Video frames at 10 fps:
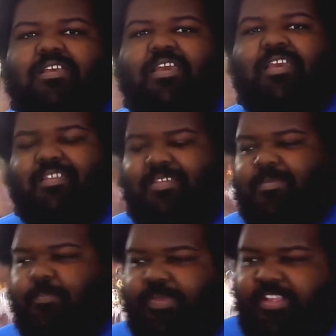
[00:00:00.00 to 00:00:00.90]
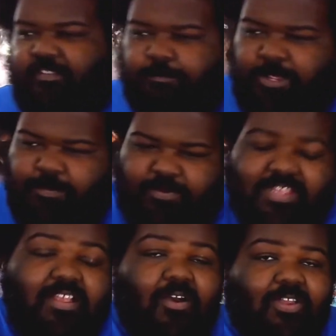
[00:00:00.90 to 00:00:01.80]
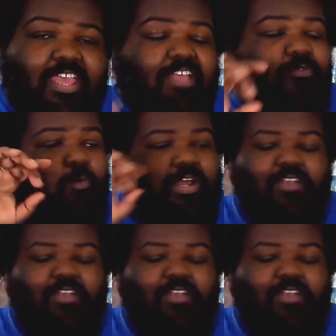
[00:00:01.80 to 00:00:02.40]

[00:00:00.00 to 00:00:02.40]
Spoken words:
and he beats people. He has one